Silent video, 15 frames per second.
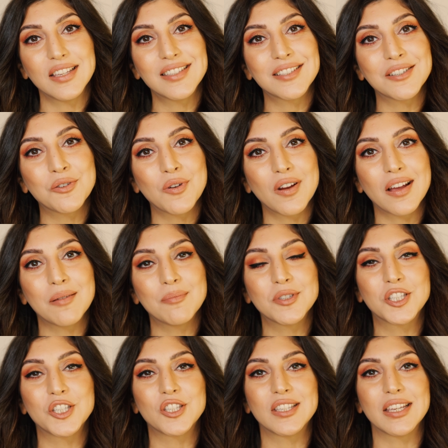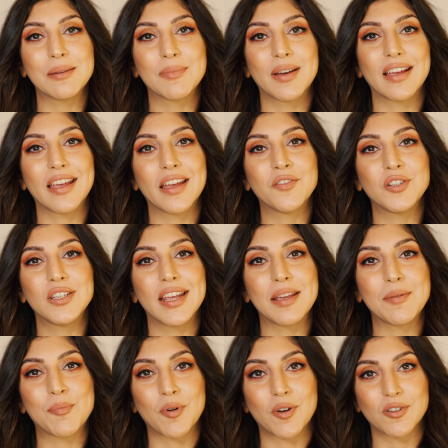Instagram to see my
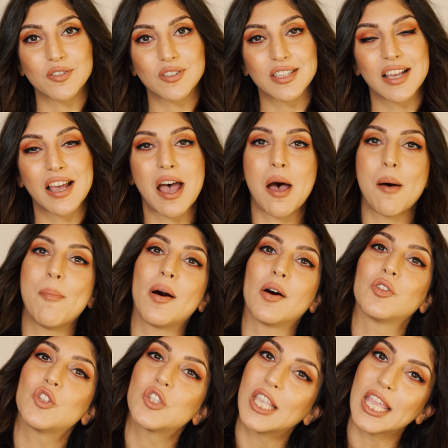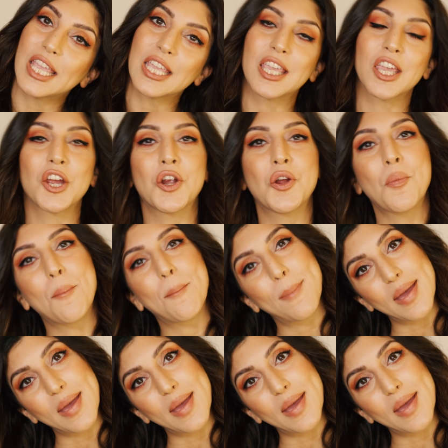everyday posts about skincare,